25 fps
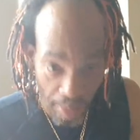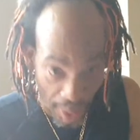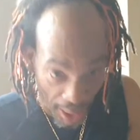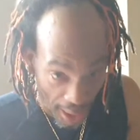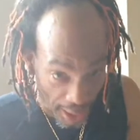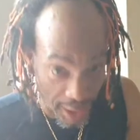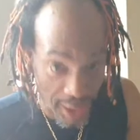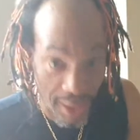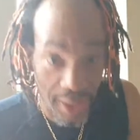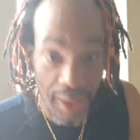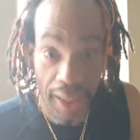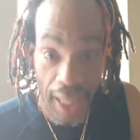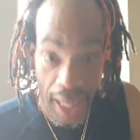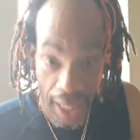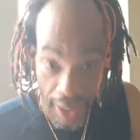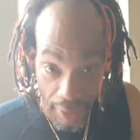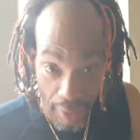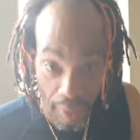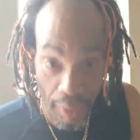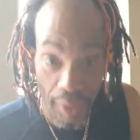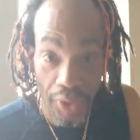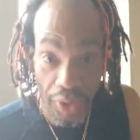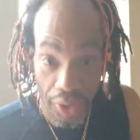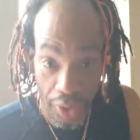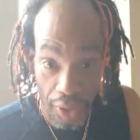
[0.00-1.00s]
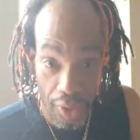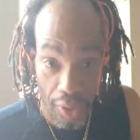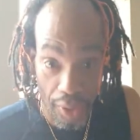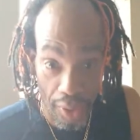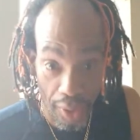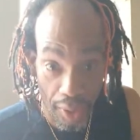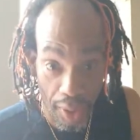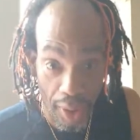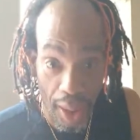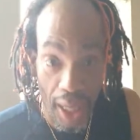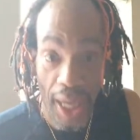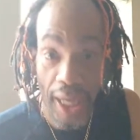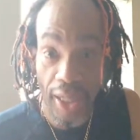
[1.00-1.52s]
by Saturn
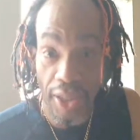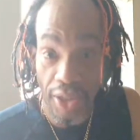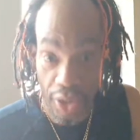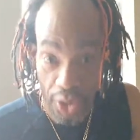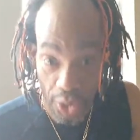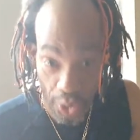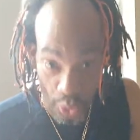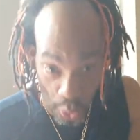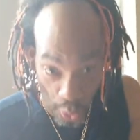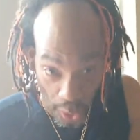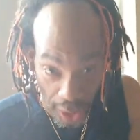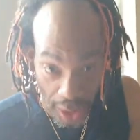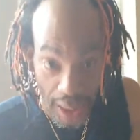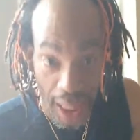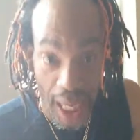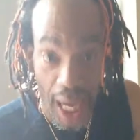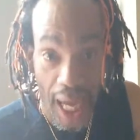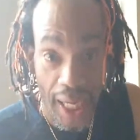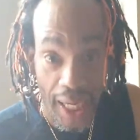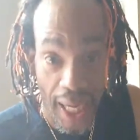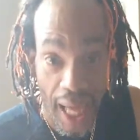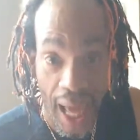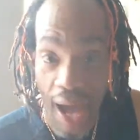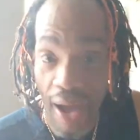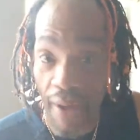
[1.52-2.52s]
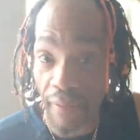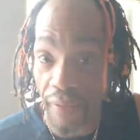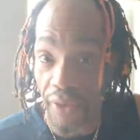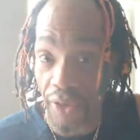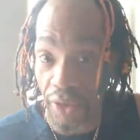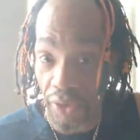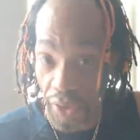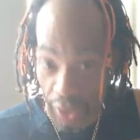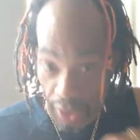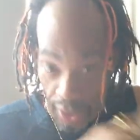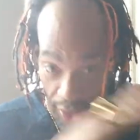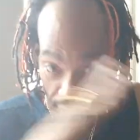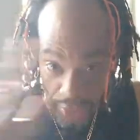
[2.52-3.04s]
return, age 29 and a half
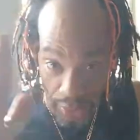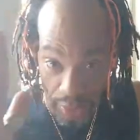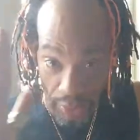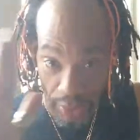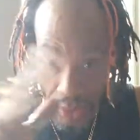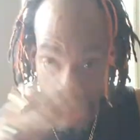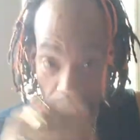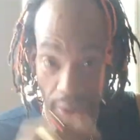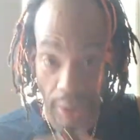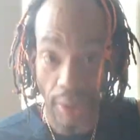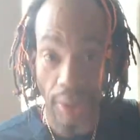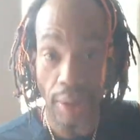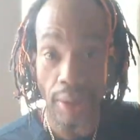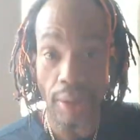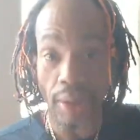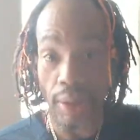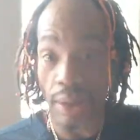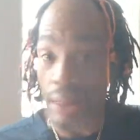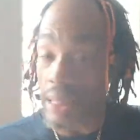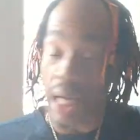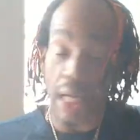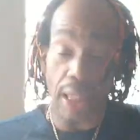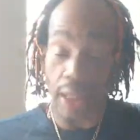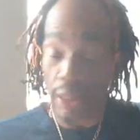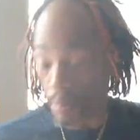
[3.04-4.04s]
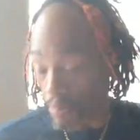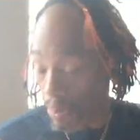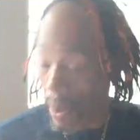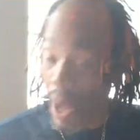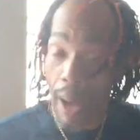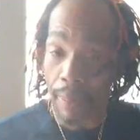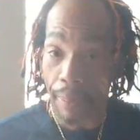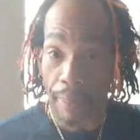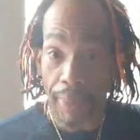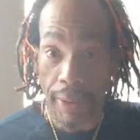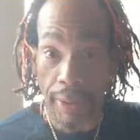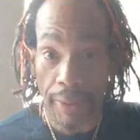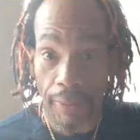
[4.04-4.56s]
and 33. Now it's
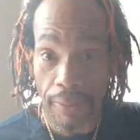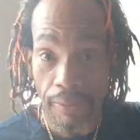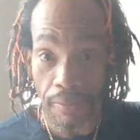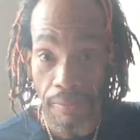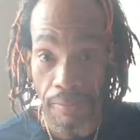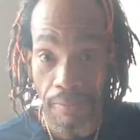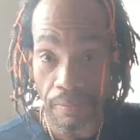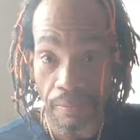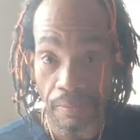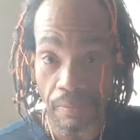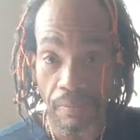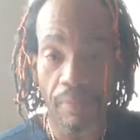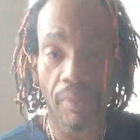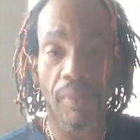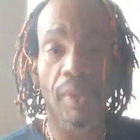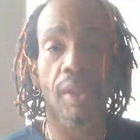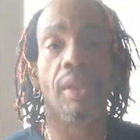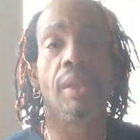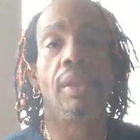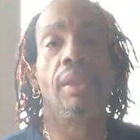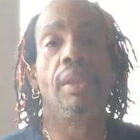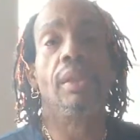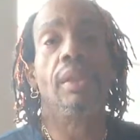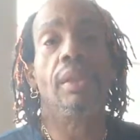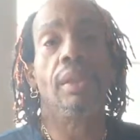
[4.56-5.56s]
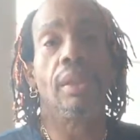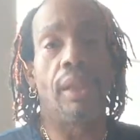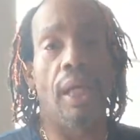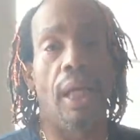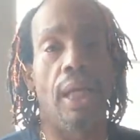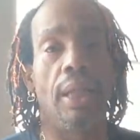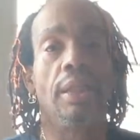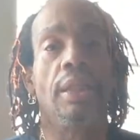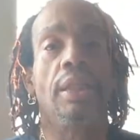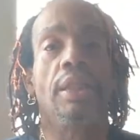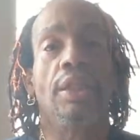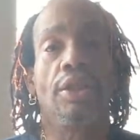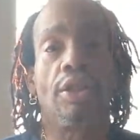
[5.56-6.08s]
popping.
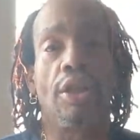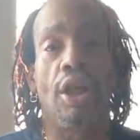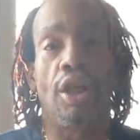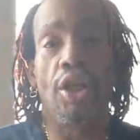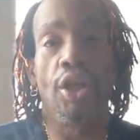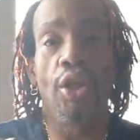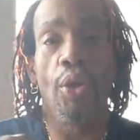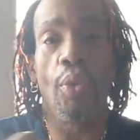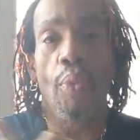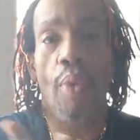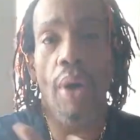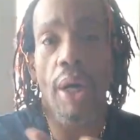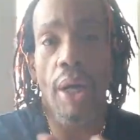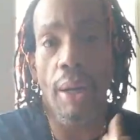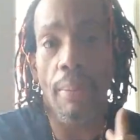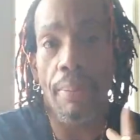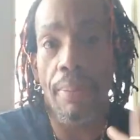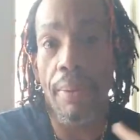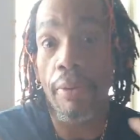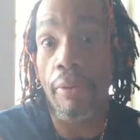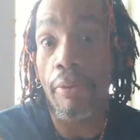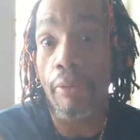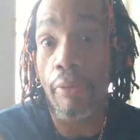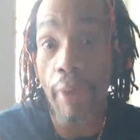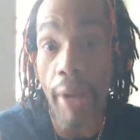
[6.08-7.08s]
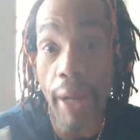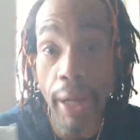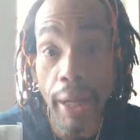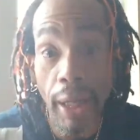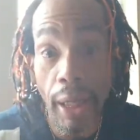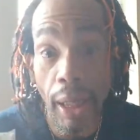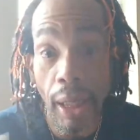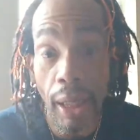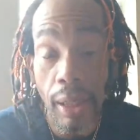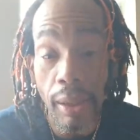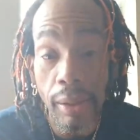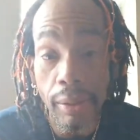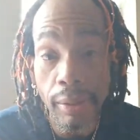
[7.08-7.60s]
Okay? So you want to be
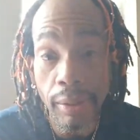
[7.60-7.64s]
ready.